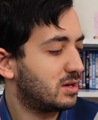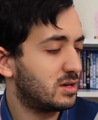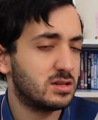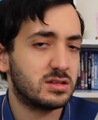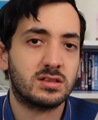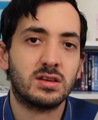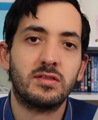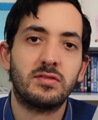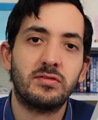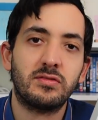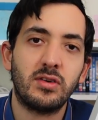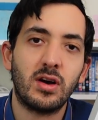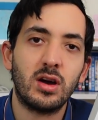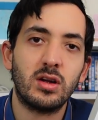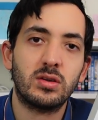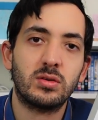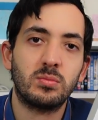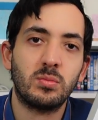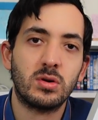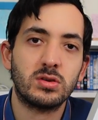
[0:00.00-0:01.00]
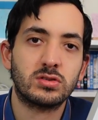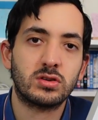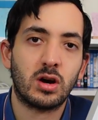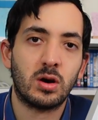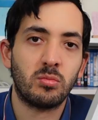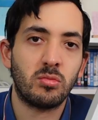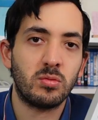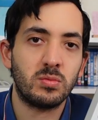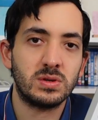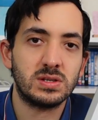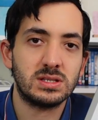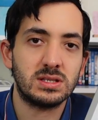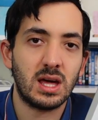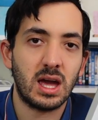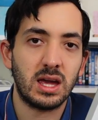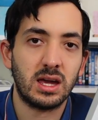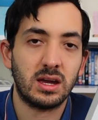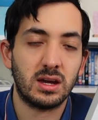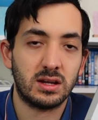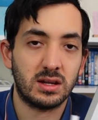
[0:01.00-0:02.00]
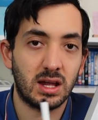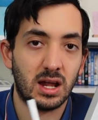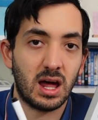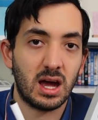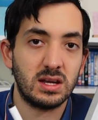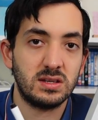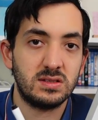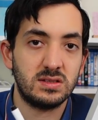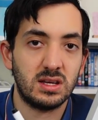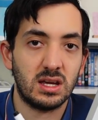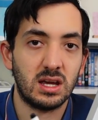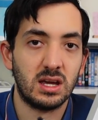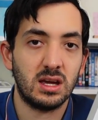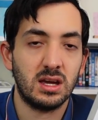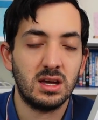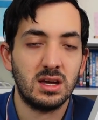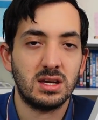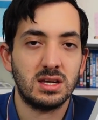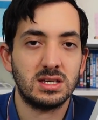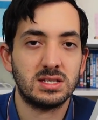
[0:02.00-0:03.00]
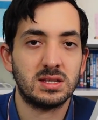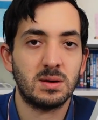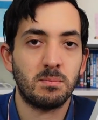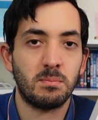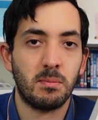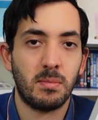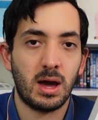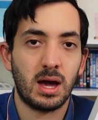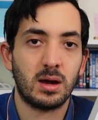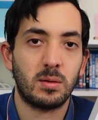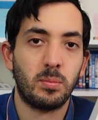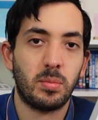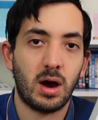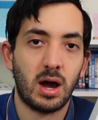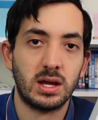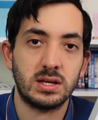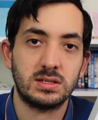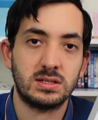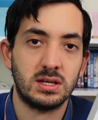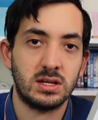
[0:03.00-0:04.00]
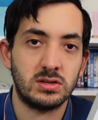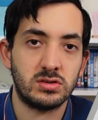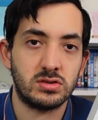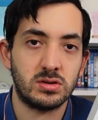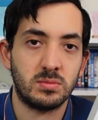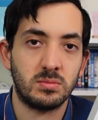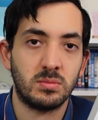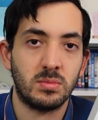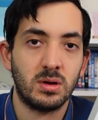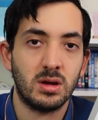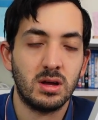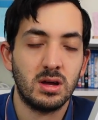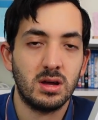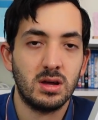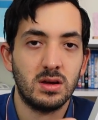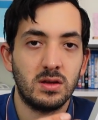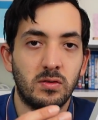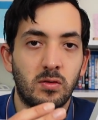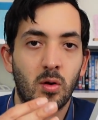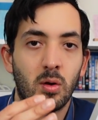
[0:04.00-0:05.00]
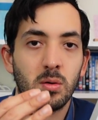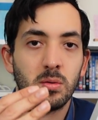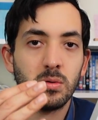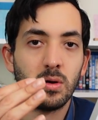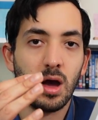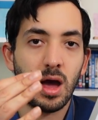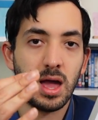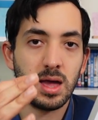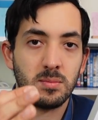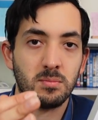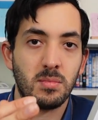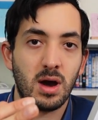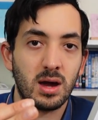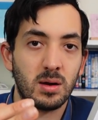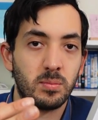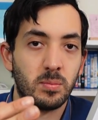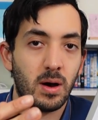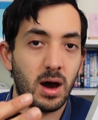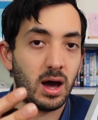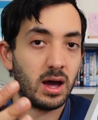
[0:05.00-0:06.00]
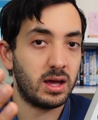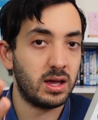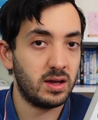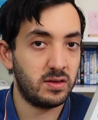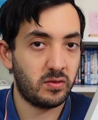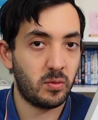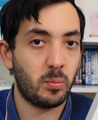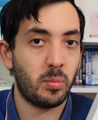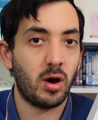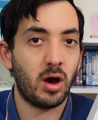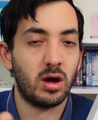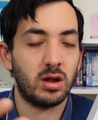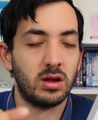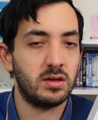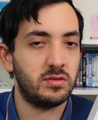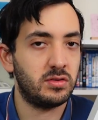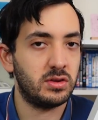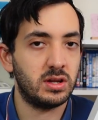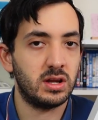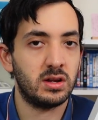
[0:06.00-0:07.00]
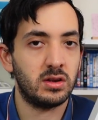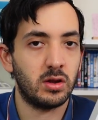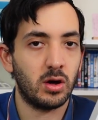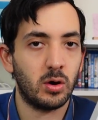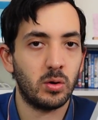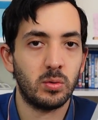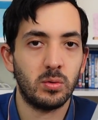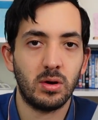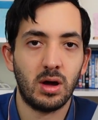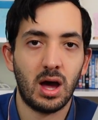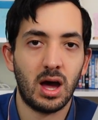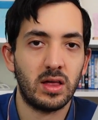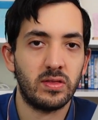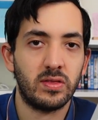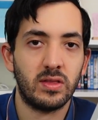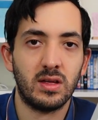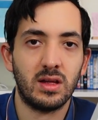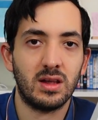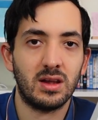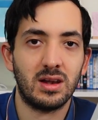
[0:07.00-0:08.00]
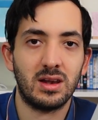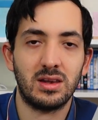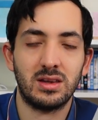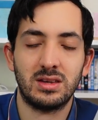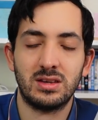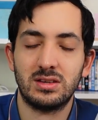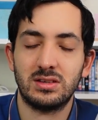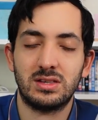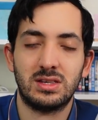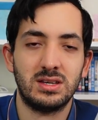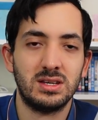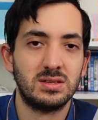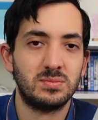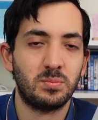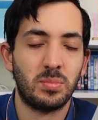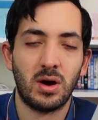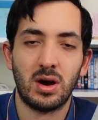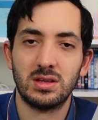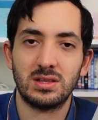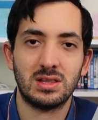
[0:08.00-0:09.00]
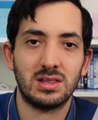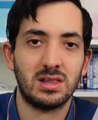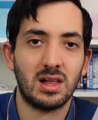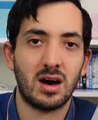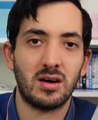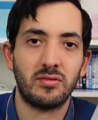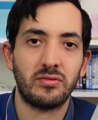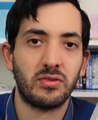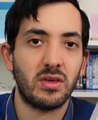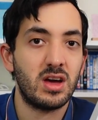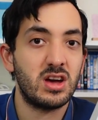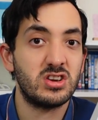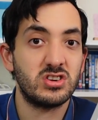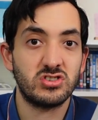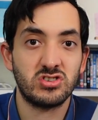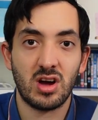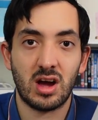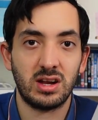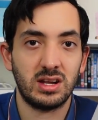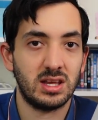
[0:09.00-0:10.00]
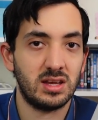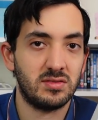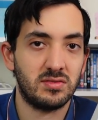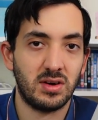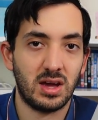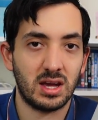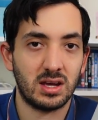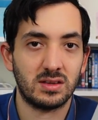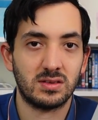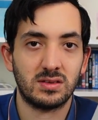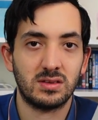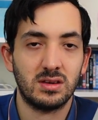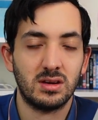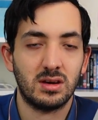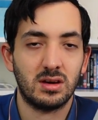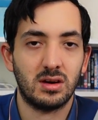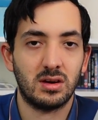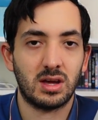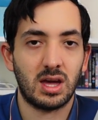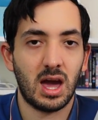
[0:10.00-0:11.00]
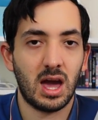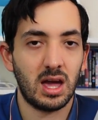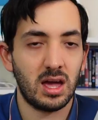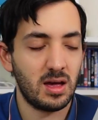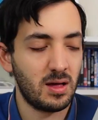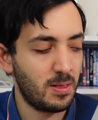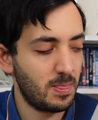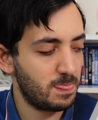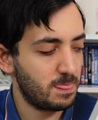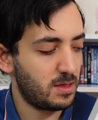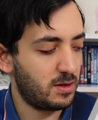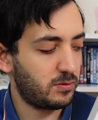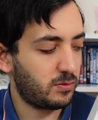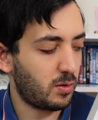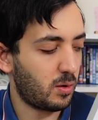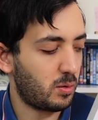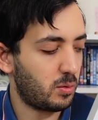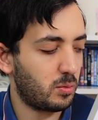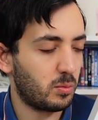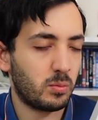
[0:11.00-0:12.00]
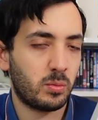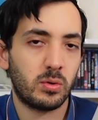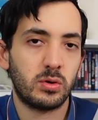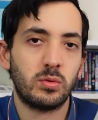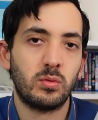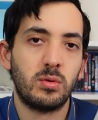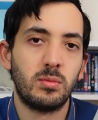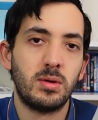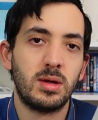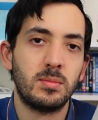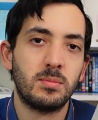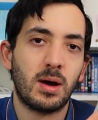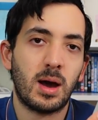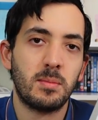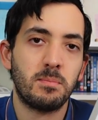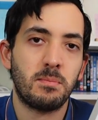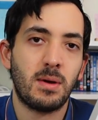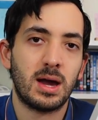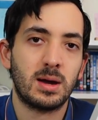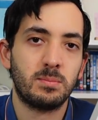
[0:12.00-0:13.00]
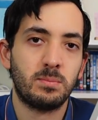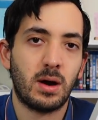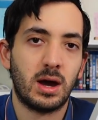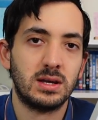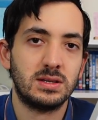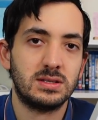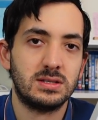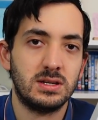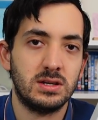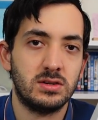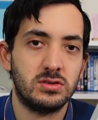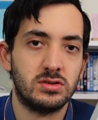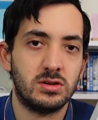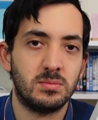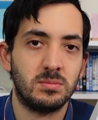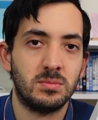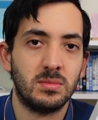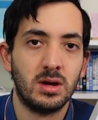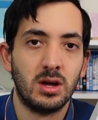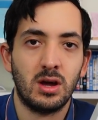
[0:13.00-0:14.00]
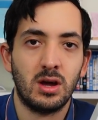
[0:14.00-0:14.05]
So the third most common mistake that I see is the magpie syndrome. So a magpie is a bird, if you didn't know, and this bird loves shiny things, okay? So what do we mean by magpie syndrome?